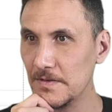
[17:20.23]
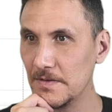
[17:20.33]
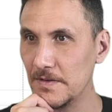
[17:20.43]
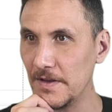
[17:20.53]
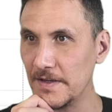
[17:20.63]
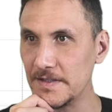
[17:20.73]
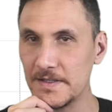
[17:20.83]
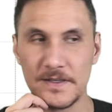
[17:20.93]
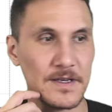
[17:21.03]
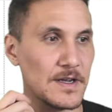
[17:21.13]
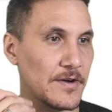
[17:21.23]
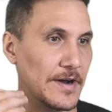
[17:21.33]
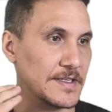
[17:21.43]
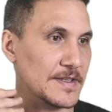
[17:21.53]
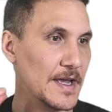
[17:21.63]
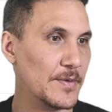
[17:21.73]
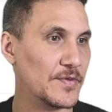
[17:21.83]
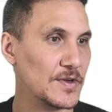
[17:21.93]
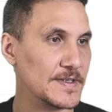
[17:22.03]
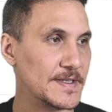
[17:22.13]
Nice. All right, so now we've
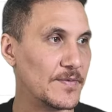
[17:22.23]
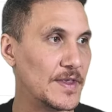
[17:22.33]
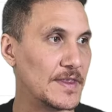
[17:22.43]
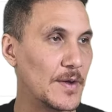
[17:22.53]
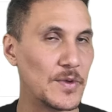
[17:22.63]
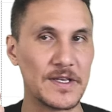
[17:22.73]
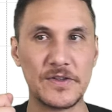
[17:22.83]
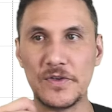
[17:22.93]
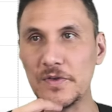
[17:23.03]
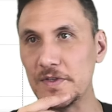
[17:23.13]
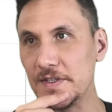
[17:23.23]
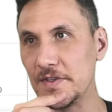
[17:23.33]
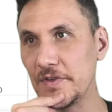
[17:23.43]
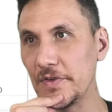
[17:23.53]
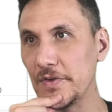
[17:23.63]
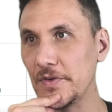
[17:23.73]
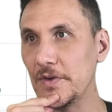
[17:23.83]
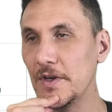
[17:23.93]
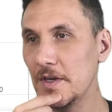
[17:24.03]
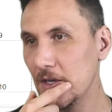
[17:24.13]
got something that we can use to,
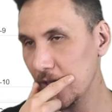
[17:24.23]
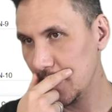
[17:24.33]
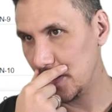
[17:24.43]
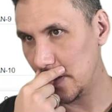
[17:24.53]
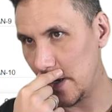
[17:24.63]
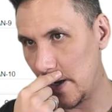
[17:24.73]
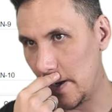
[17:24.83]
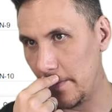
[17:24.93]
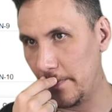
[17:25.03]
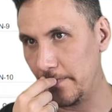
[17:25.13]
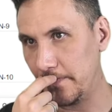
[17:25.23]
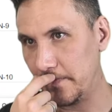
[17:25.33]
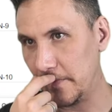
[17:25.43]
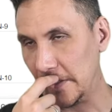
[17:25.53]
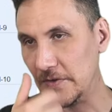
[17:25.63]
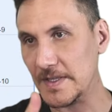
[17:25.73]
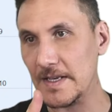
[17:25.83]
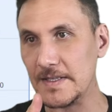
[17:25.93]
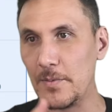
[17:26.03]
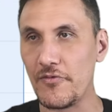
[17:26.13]
we can use that
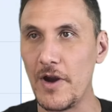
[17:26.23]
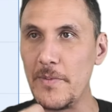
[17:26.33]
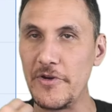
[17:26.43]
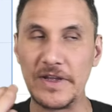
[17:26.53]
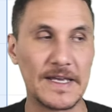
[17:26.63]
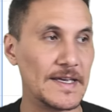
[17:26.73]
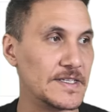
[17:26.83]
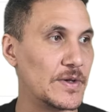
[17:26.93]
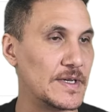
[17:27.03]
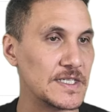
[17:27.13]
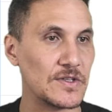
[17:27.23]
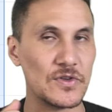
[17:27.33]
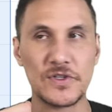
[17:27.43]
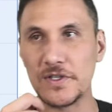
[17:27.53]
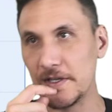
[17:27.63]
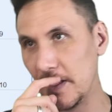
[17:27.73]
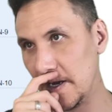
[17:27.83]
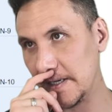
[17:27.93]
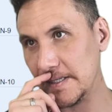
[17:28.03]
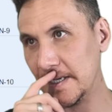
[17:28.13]
as our primary key. So our solution
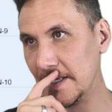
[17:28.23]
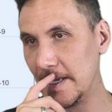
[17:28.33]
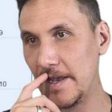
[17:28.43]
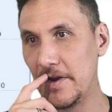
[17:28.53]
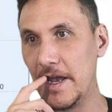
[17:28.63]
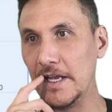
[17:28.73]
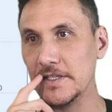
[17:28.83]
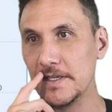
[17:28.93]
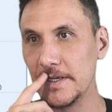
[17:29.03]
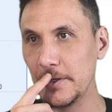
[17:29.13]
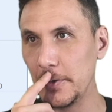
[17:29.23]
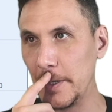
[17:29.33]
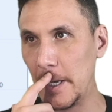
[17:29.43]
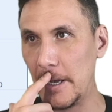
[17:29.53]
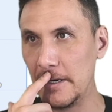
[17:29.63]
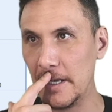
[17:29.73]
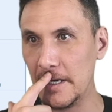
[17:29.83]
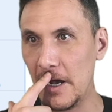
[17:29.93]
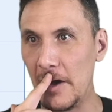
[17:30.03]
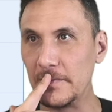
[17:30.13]
architect AI agent can go ahead
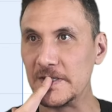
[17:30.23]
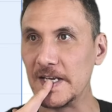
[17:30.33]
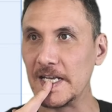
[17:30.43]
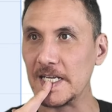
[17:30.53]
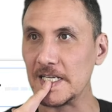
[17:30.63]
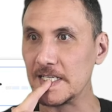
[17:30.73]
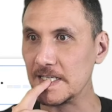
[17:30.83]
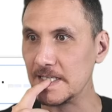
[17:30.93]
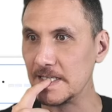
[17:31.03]
and update it.